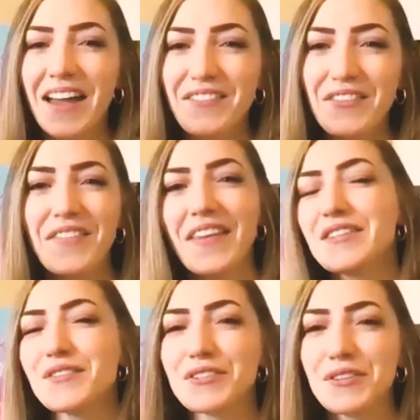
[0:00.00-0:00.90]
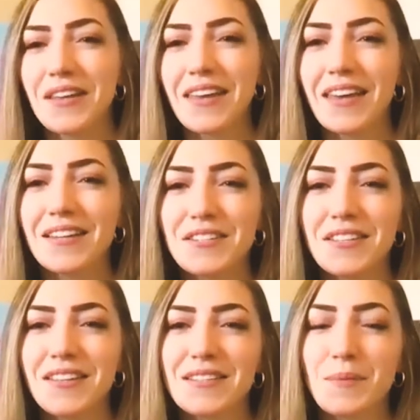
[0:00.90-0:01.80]
everyone. Thanks for tuning in to
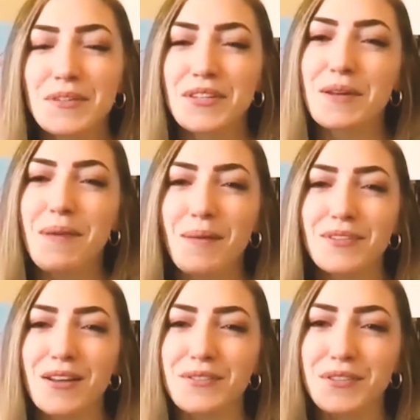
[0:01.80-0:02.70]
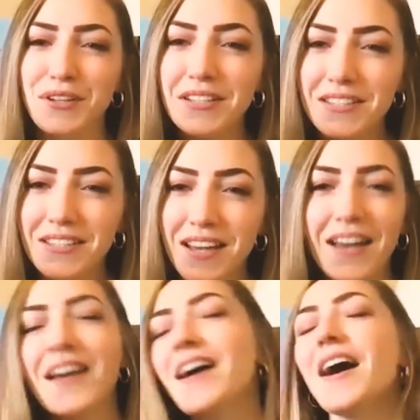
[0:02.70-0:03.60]
this episode of Mom Talks with
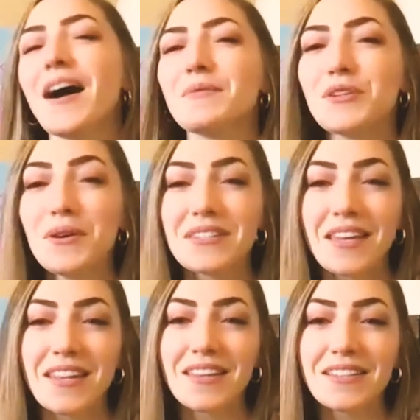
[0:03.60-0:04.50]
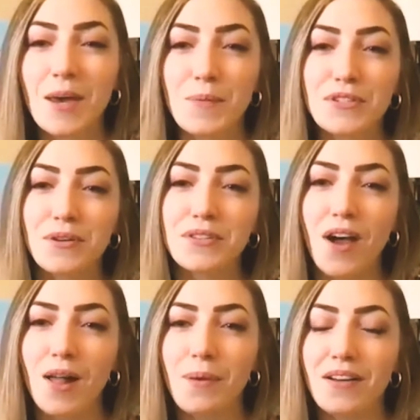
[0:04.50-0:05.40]
Krista. I'm so excited. This episode is
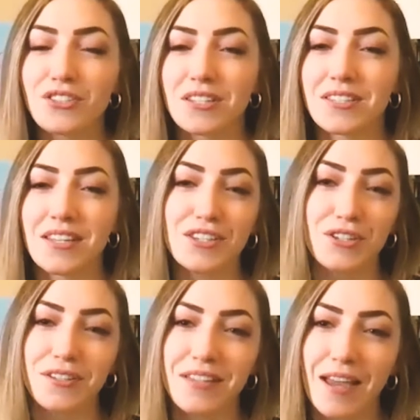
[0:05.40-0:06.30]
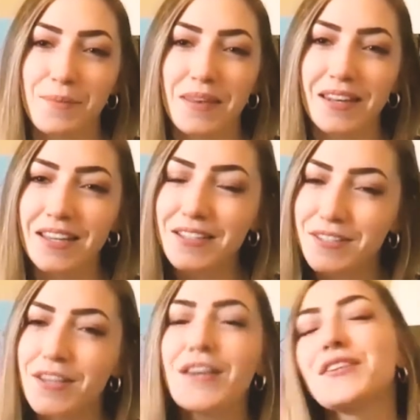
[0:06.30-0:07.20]
all about gestational
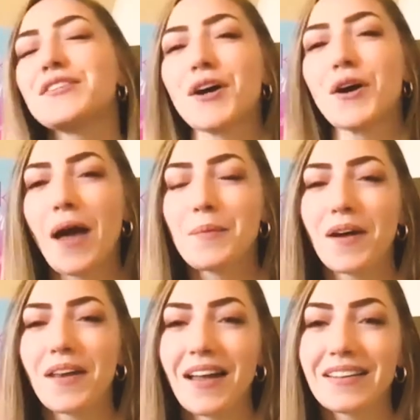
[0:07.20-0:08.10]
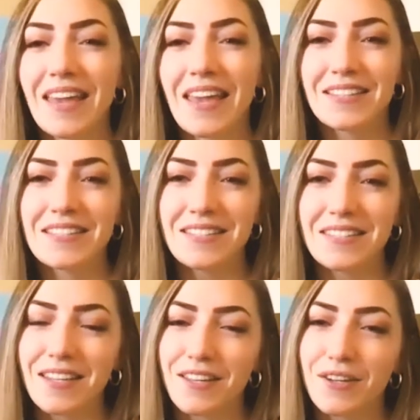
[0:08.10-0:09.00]
diabetes. So I brought on Casey
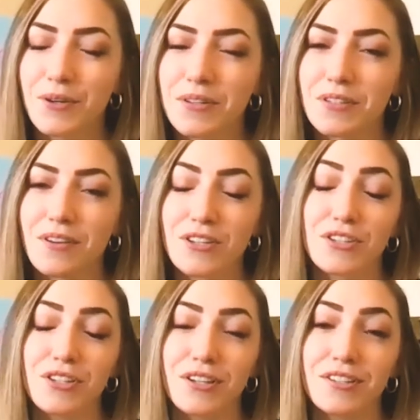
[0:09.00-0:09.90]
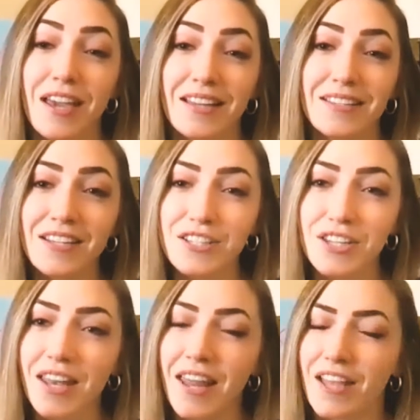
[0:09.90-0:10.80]
Seidan, who is a registered
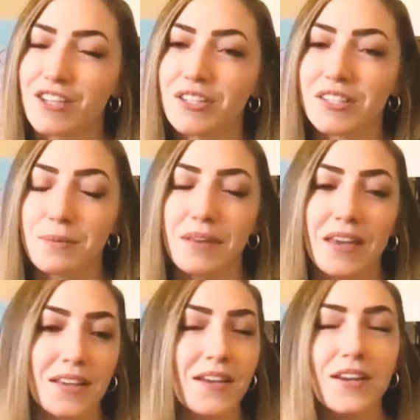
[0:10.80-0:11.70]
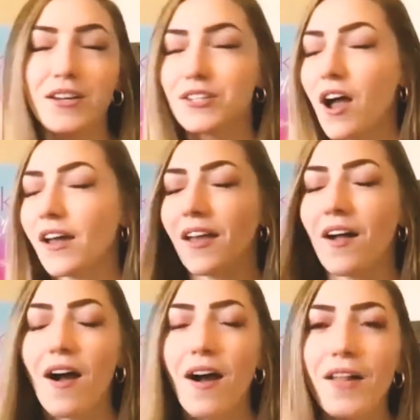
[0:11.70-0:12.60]
dietitian, and she's going to be talking
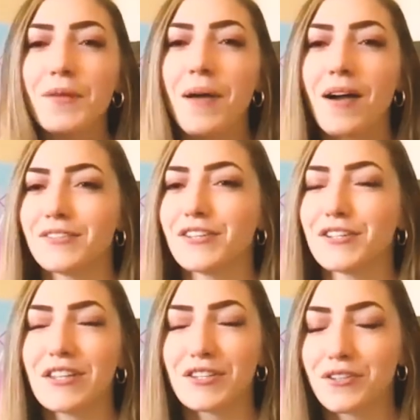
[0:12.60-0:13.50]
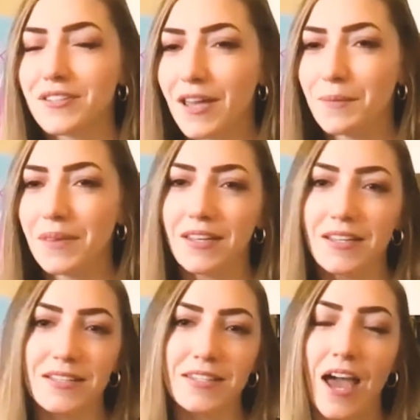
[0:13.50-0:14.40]
all about gestational
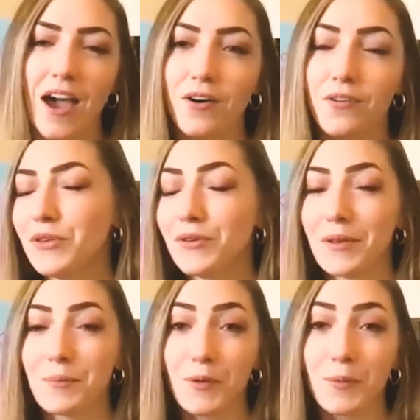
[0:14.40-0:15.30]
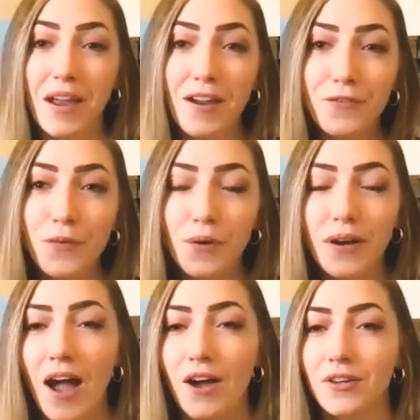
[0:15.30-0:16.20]
diabetes, how you can prepare for it,
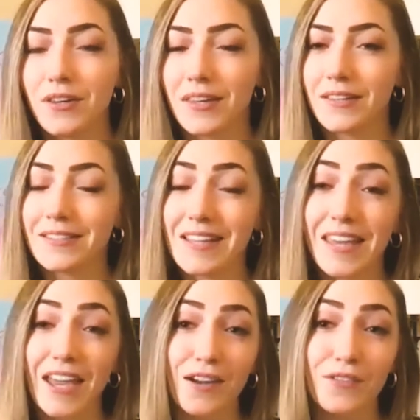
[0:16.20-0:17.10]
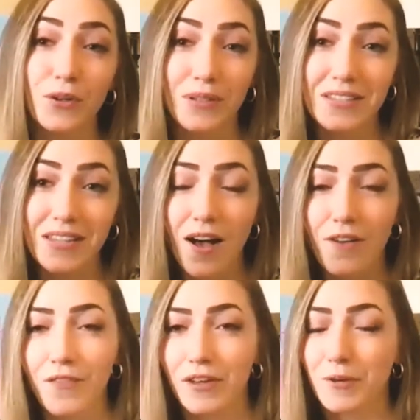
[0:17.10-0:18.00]
how you can take care of
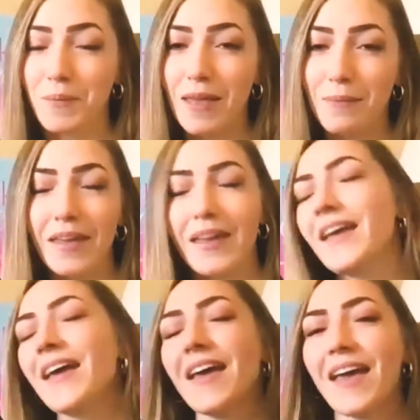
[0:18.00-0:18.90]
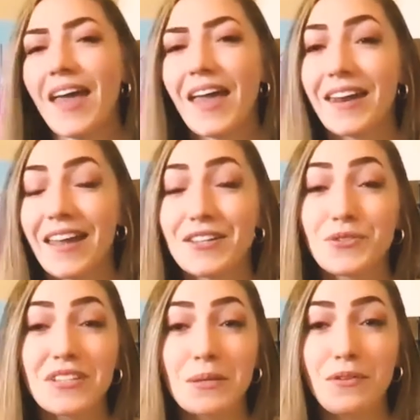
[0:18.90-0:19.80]
yourself and your baby, and
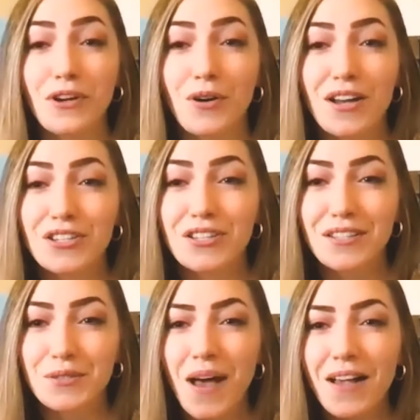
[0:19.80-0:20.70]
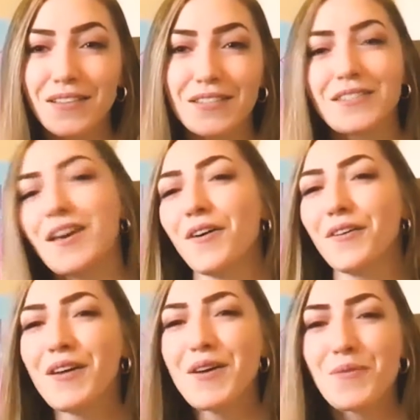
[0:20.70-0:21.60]
answering some of your questions as well.
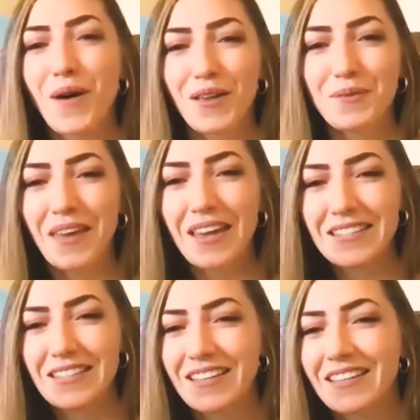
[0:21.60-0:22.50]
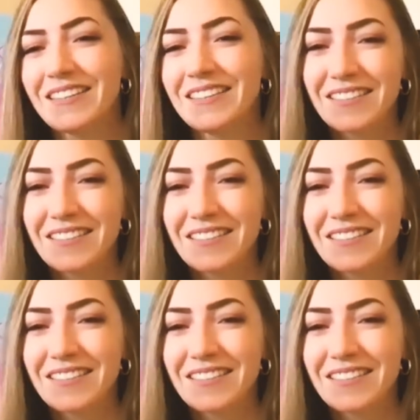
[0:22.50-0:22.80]
So welcome, Casey.